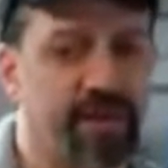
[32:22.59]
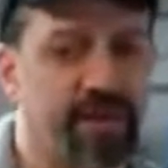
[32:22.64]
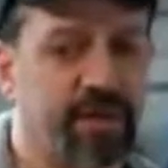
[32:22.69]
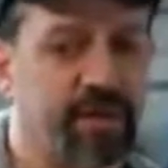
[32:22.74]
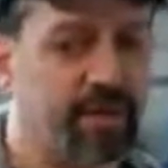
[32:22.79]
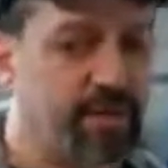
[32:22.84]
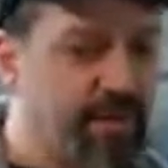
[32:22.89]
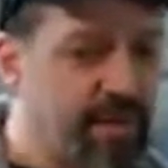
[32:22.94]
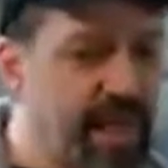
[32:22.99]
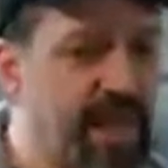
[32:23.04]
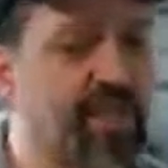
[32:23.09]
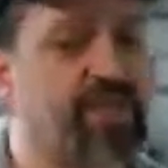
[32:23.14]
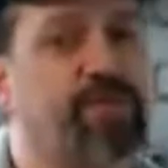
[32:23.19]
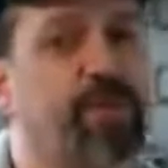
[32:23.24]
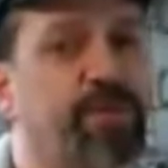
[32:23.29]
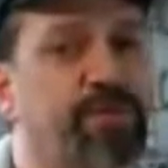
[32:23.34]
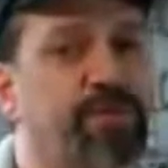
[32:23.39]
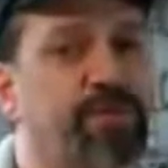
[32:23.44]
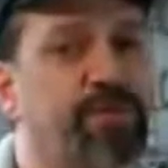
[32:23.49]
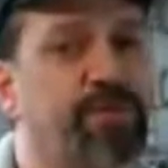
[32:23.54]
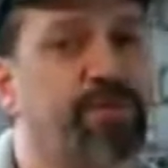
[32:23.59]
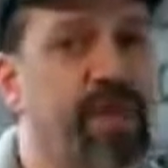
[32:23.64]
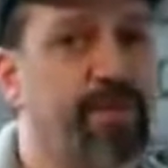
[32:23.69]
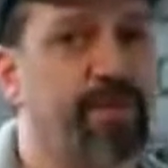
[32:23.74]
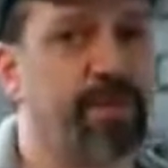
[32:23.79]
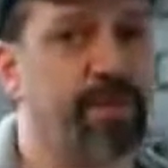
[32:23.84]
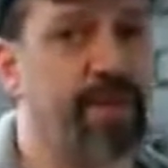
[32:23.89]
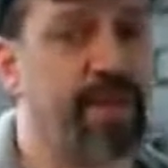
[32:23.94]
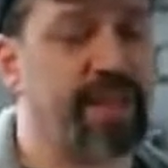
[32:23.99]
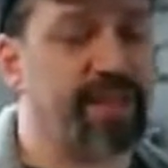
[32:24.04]
You're not supposed to
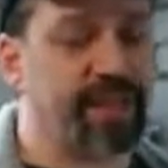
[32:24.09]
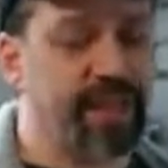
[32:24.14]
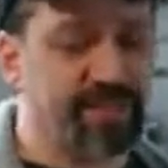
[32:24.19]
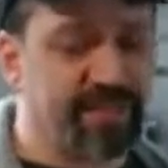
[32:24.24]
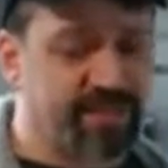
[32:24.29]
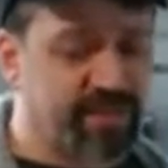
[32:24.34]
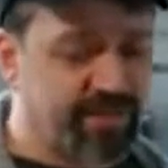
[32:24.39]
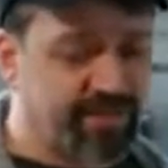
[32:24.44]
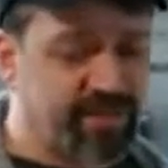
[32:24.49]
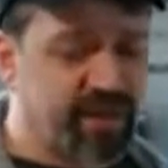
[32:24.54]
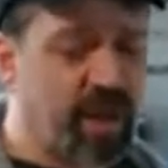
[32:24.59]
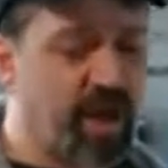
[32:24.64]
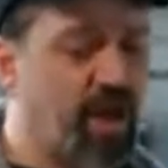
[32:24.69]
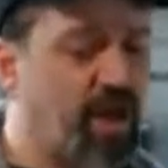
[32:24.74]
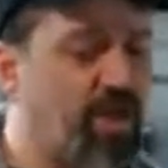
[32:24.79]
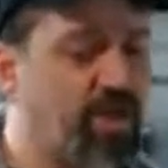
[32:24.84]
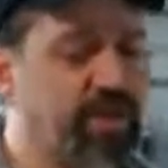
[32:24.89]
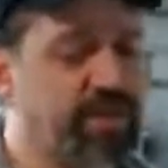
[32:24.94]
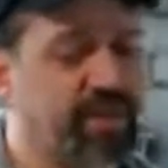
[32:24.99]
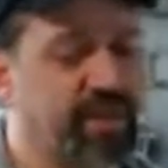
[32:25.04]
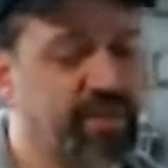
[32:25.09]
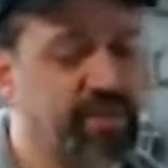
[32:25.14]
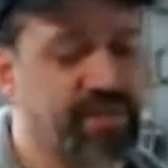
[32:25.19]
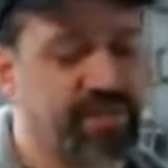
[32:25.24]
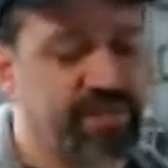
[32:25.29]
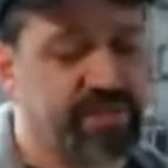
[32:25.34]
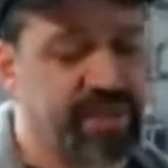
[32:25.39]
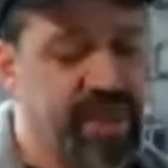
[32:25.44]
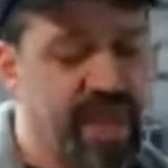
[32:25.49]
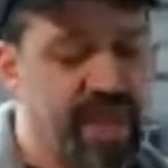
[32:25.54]
shake up the latex because all it does
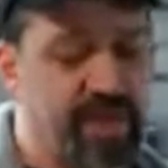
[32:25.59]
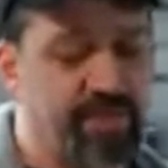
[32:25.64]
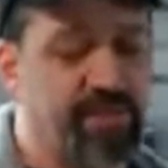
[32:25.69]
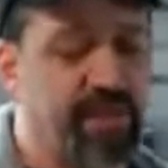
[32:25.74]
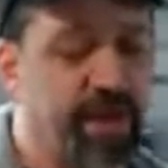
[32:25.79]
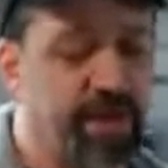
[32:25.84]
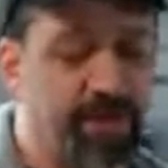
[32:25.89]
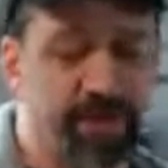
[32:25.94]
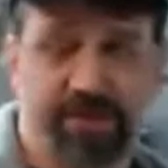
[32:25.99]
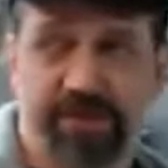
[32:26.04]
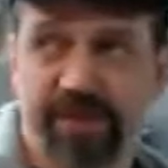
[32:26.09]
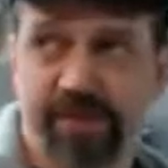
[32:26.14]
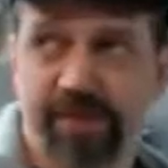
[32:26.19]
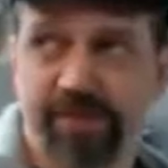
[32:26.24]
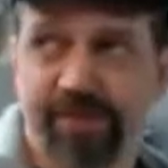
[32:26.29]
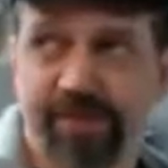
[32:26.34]
is add bubbles.